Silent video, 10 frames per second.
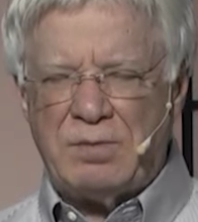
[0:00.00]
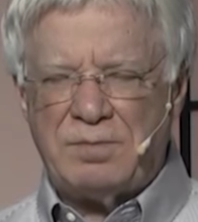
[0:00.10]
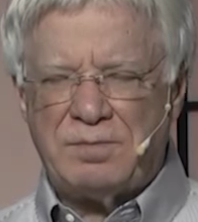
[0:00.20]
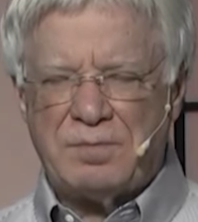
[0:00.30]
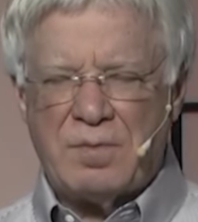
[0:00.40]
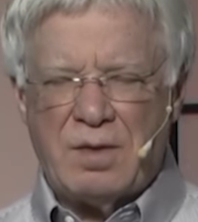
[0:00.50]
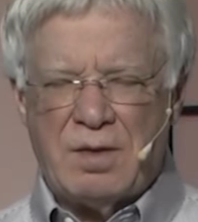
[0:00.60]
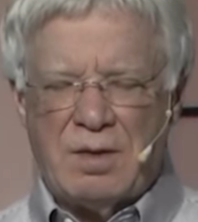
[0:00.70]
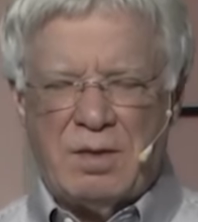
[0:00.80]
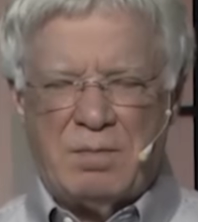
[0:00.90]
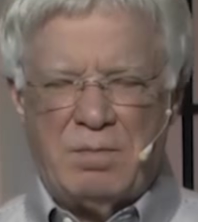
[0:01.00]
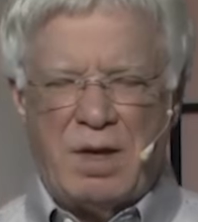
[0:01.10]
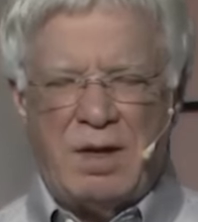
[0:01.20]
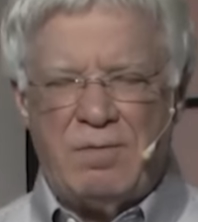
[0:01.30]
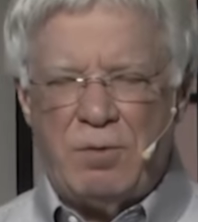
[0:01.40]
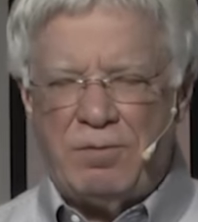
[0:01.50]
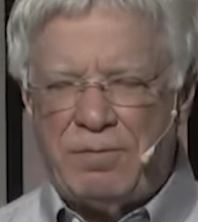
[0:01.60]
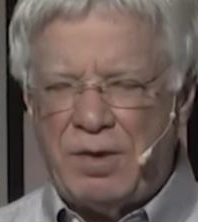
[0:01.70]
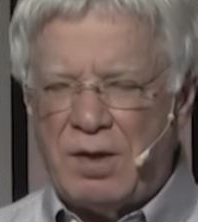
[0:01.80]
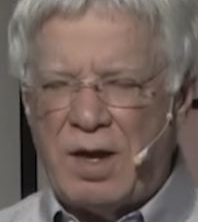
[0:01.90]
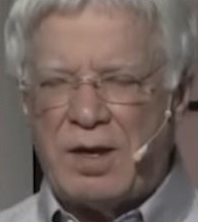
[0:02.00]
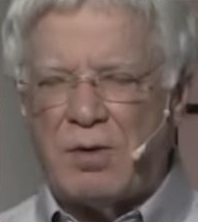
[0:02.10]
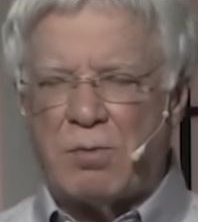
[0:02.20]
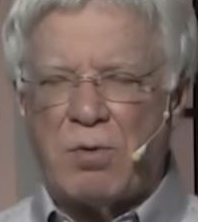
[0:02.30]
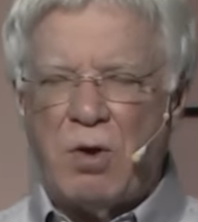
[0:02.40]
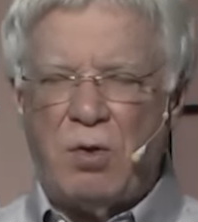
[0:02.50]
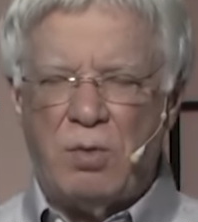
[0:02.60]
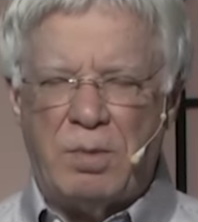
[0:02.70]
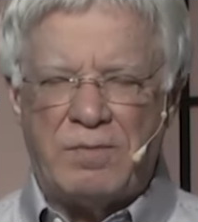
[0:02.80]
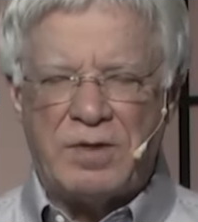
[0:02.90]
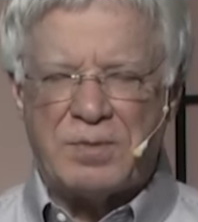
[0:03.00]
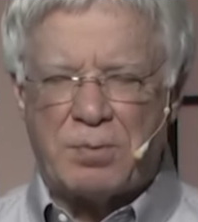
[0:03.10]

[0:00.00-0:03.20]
Many of you feel like a robe of His